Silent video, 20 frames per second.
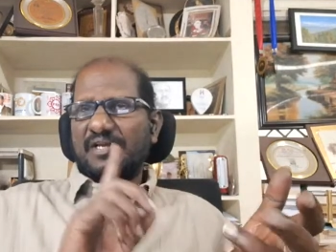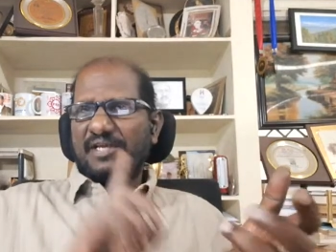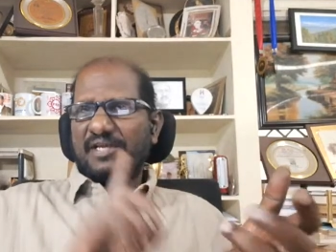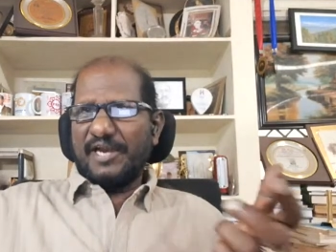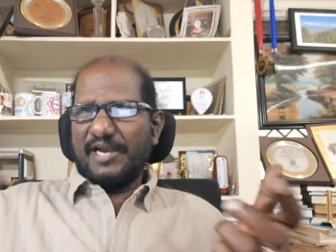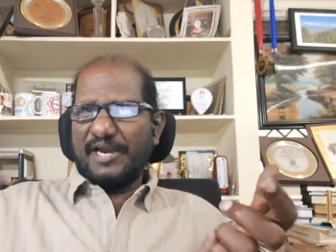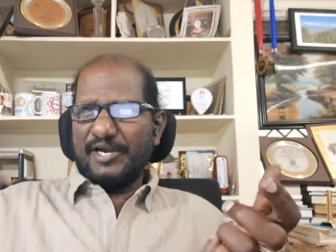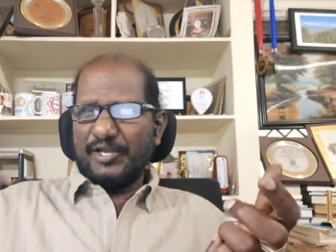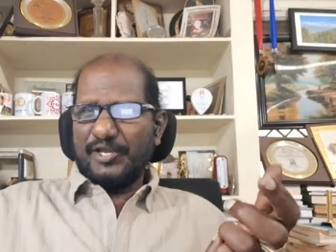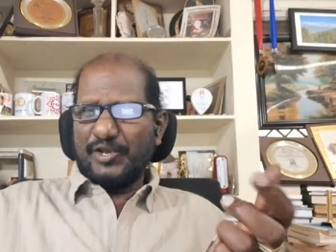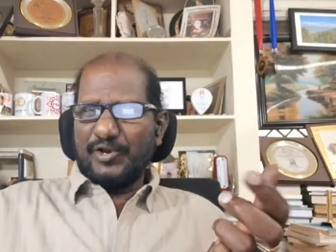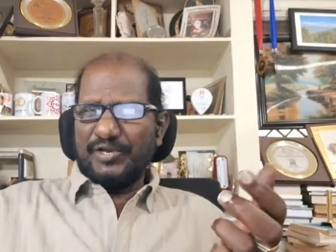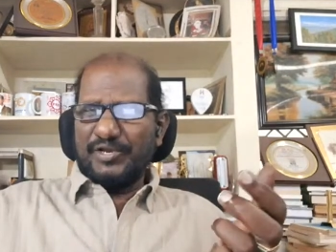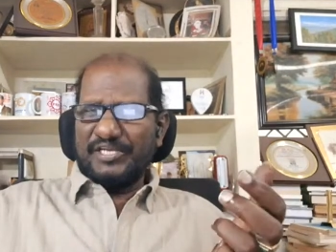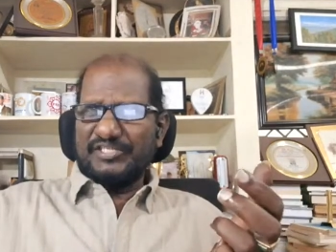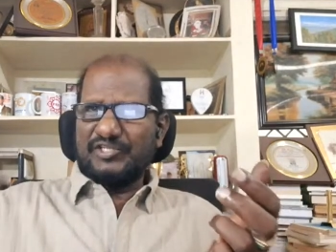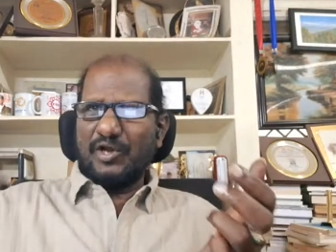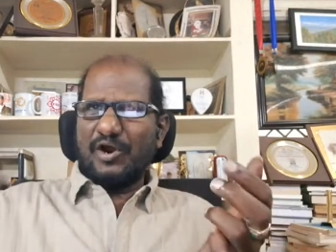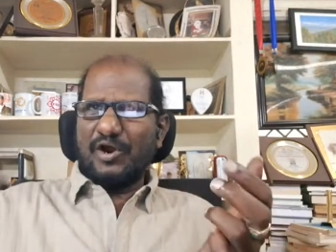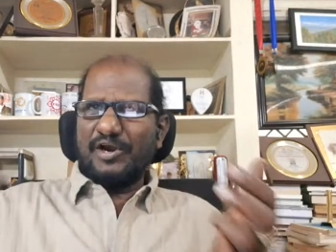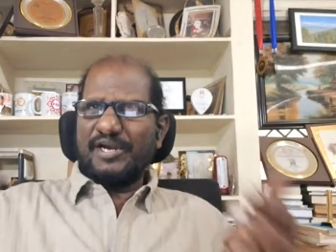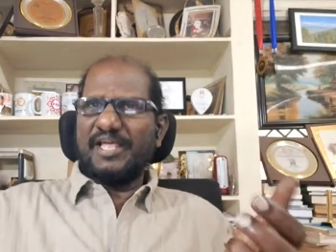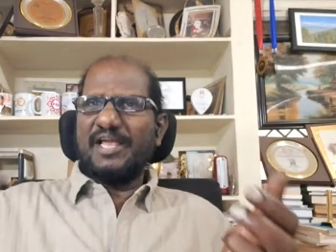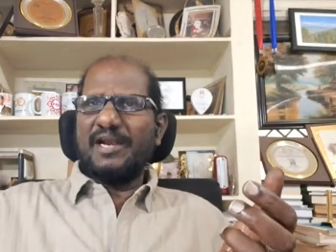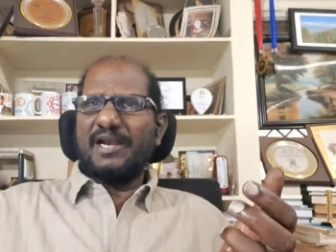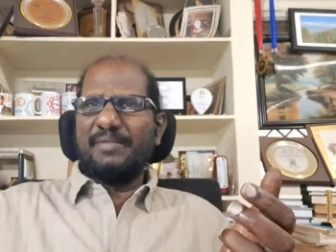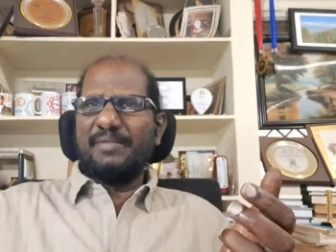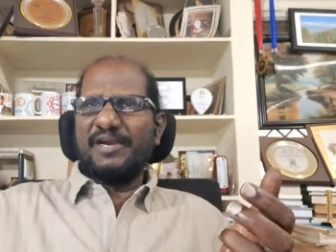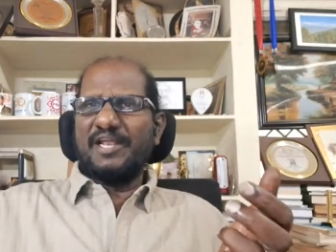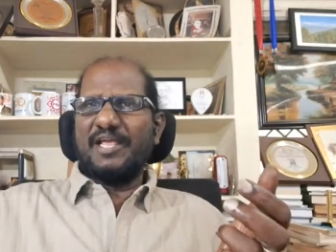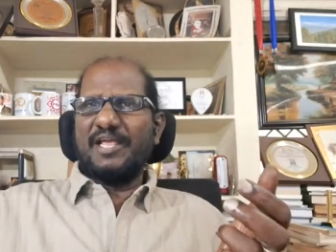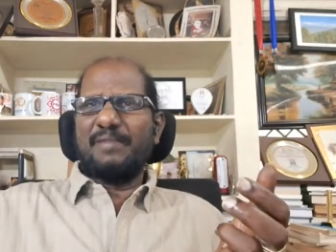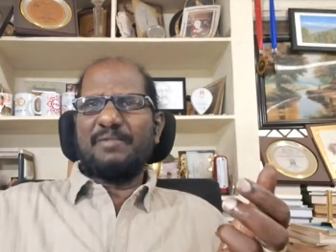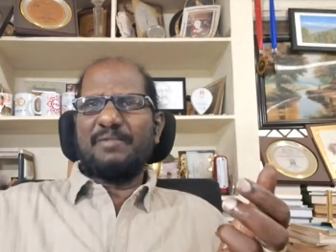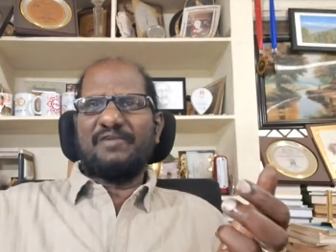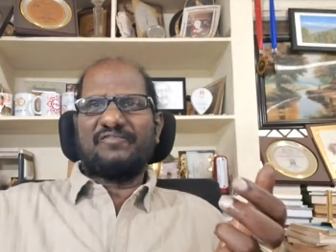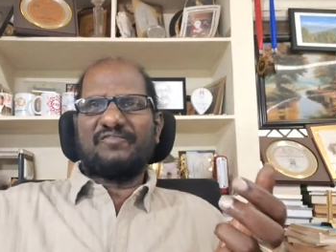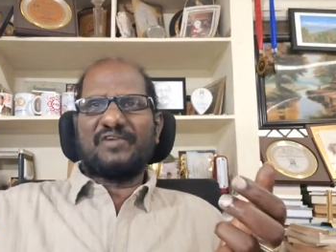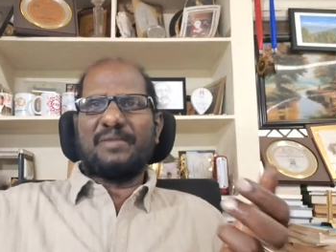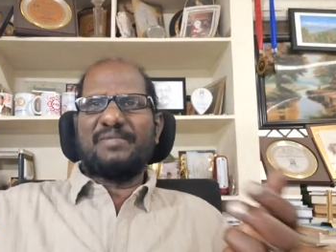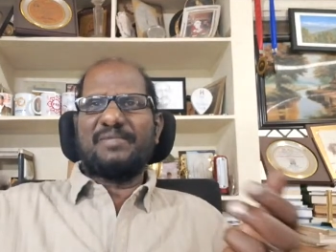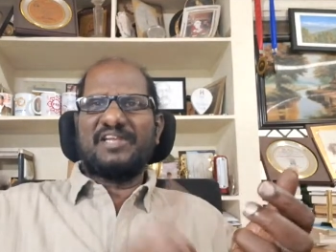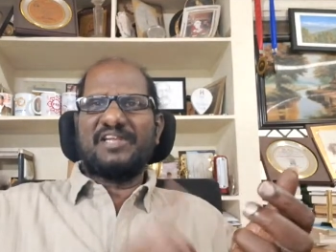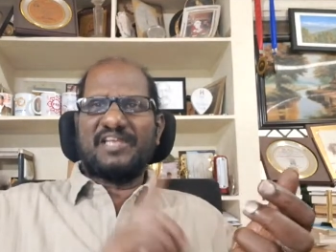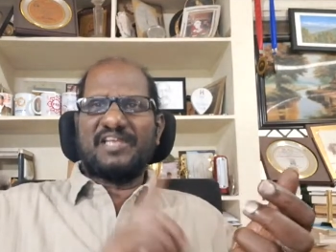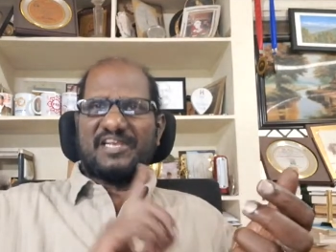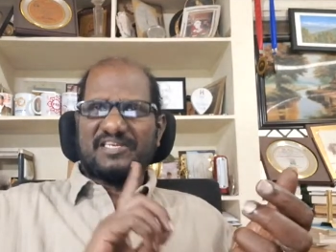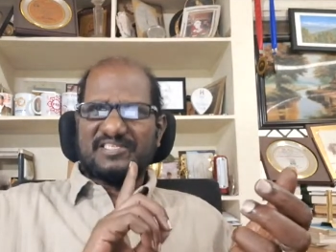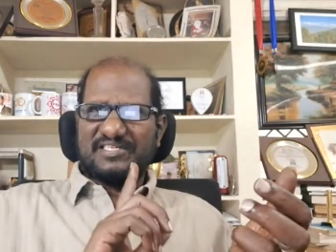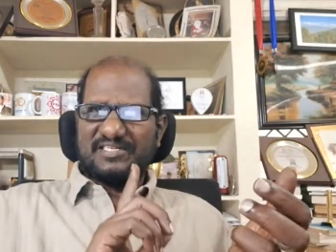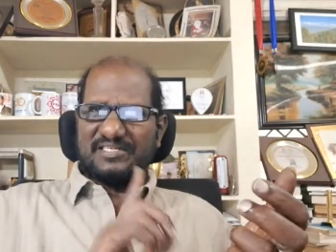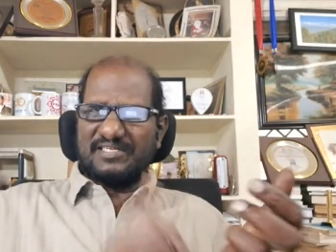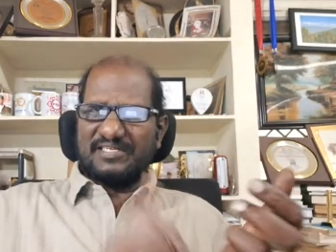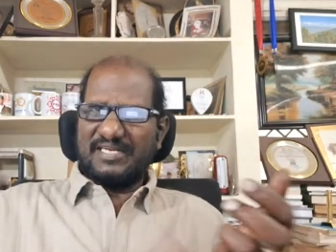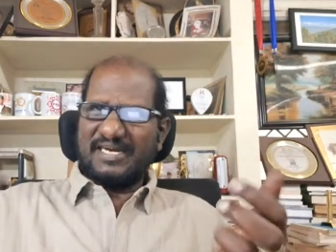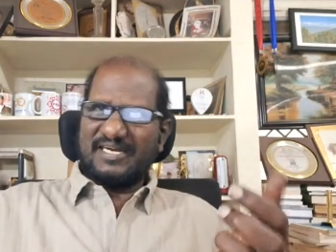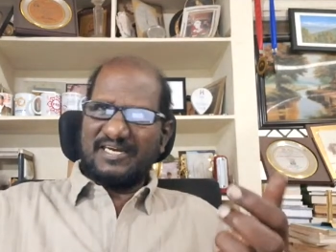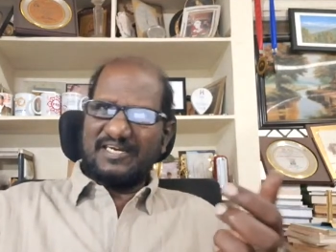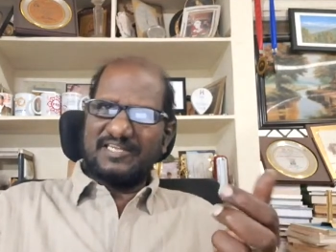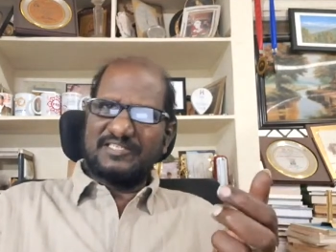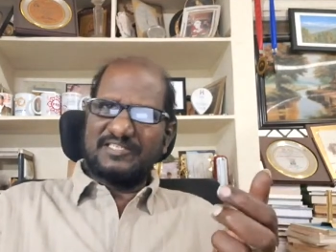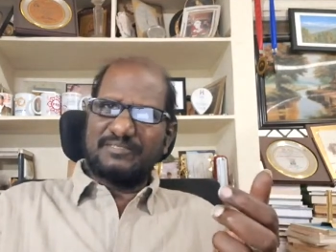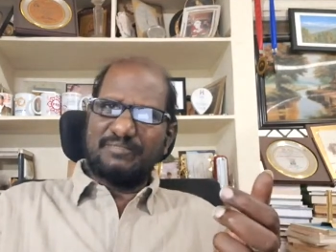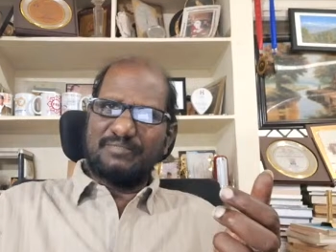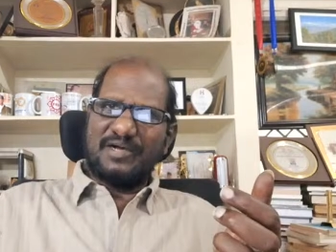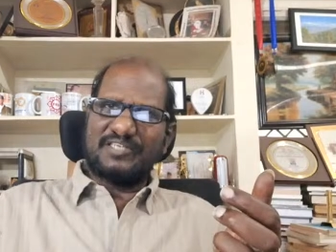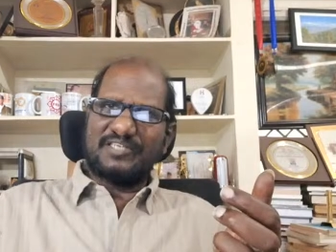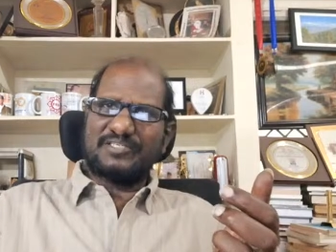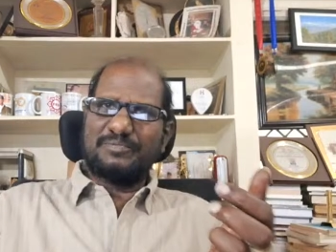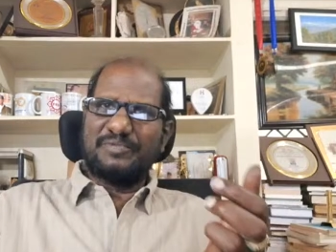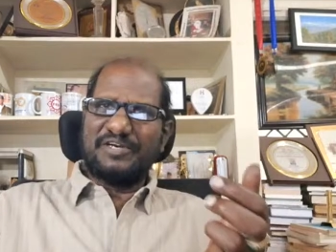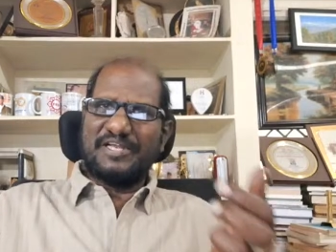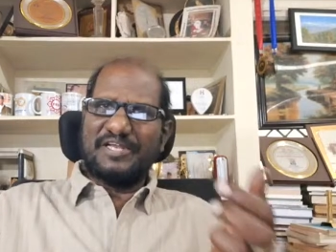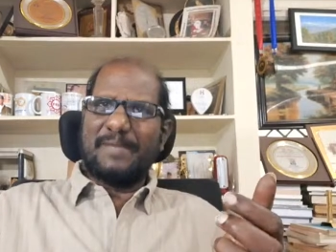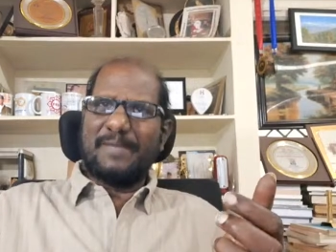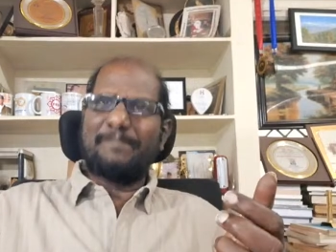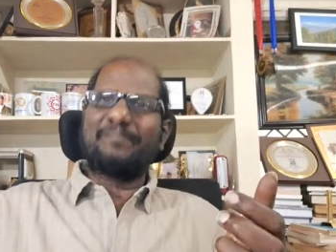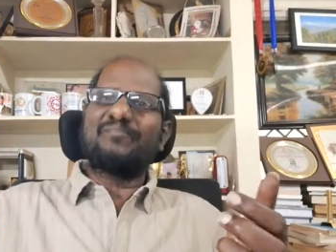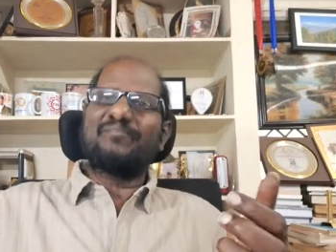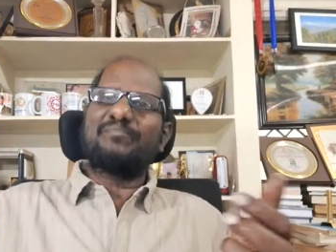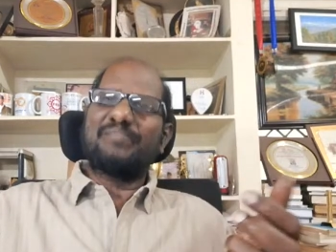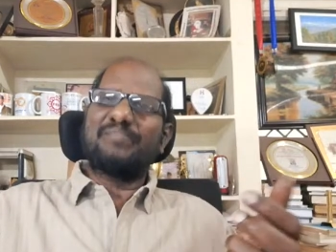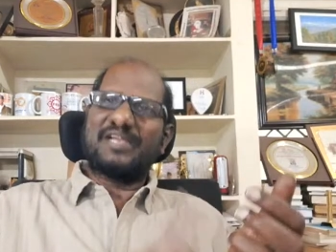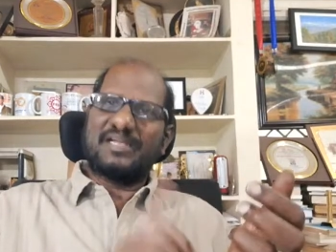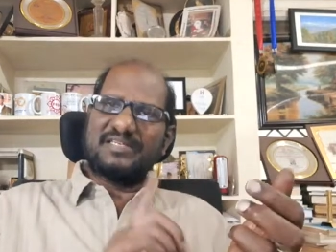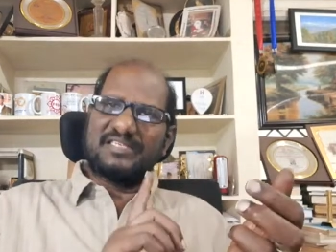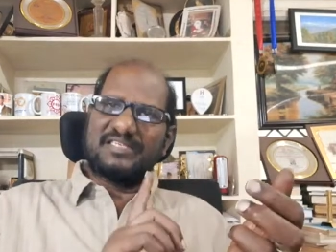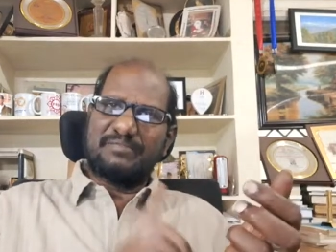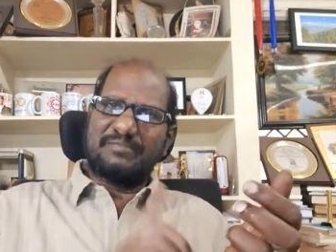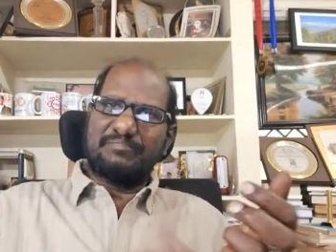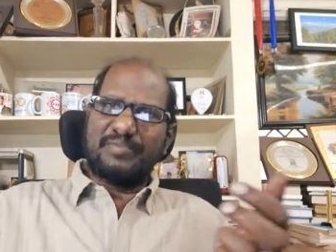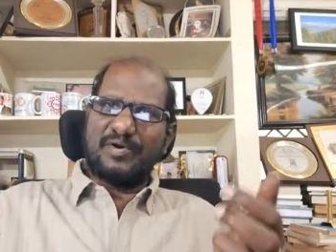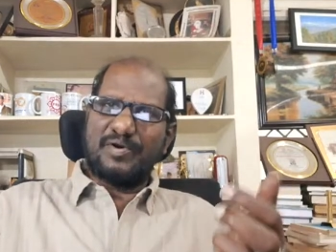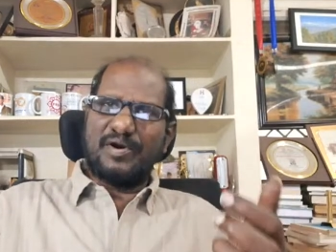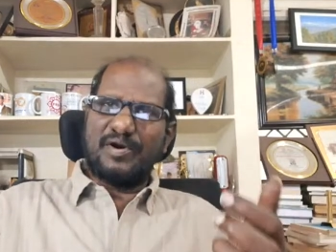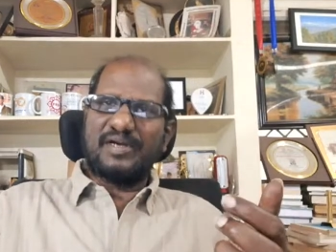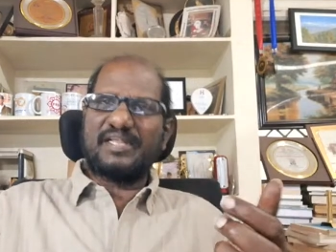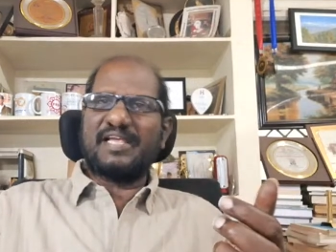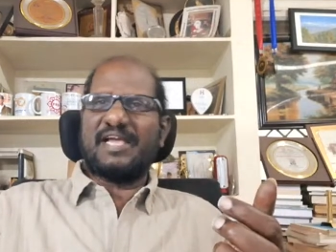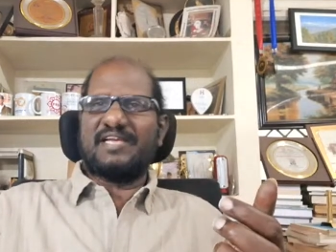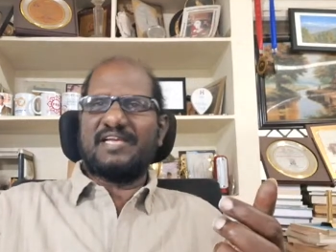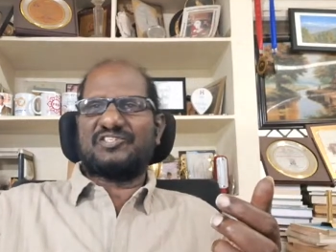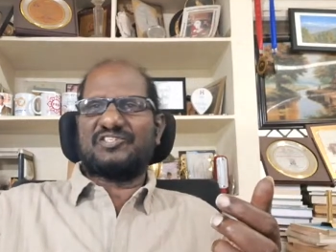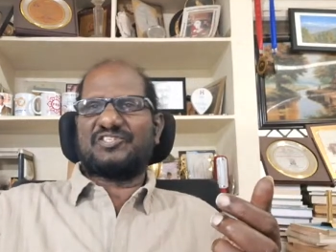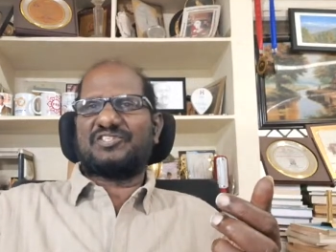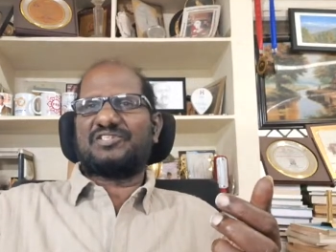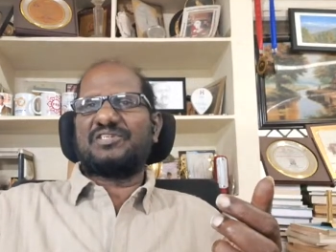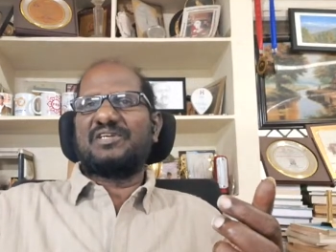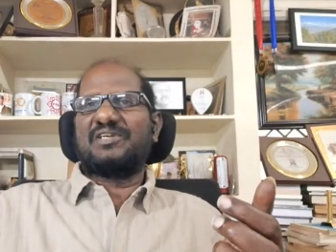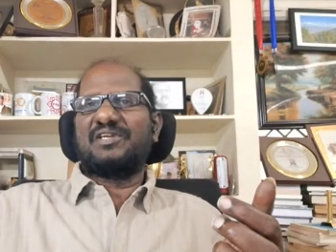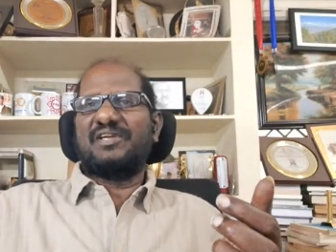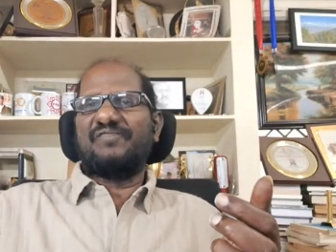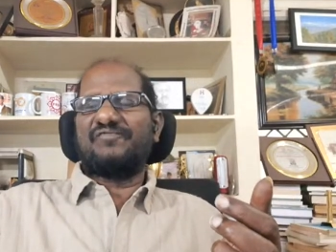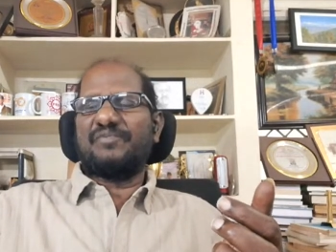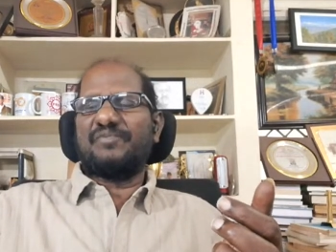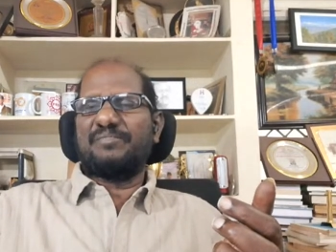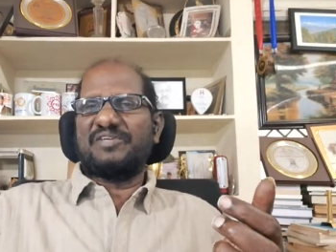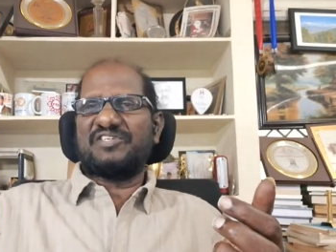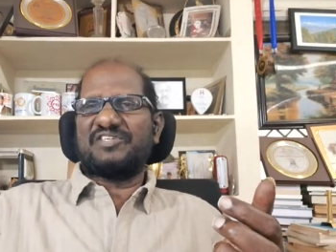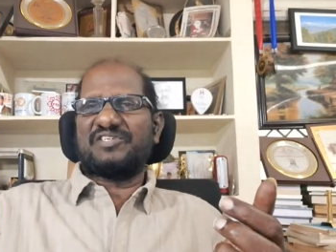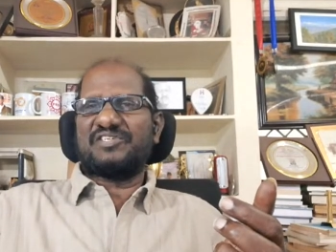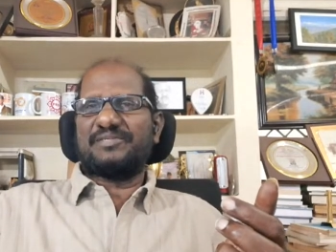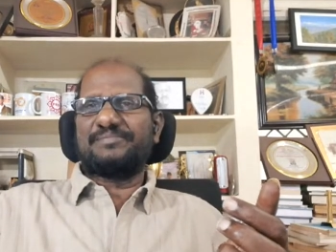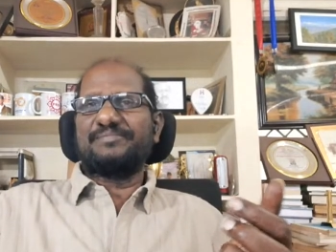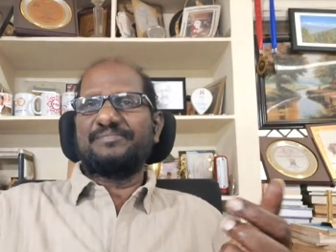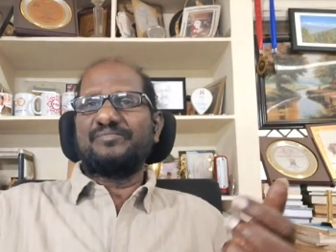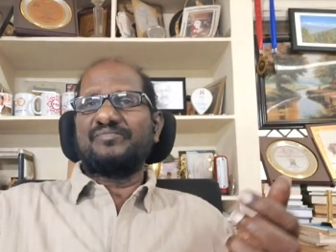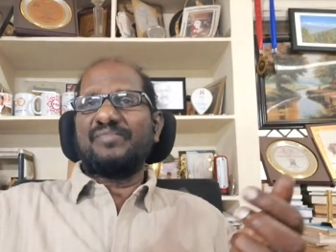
Radio is audio medium of communication, yet it is mass medium because it broadcasts information.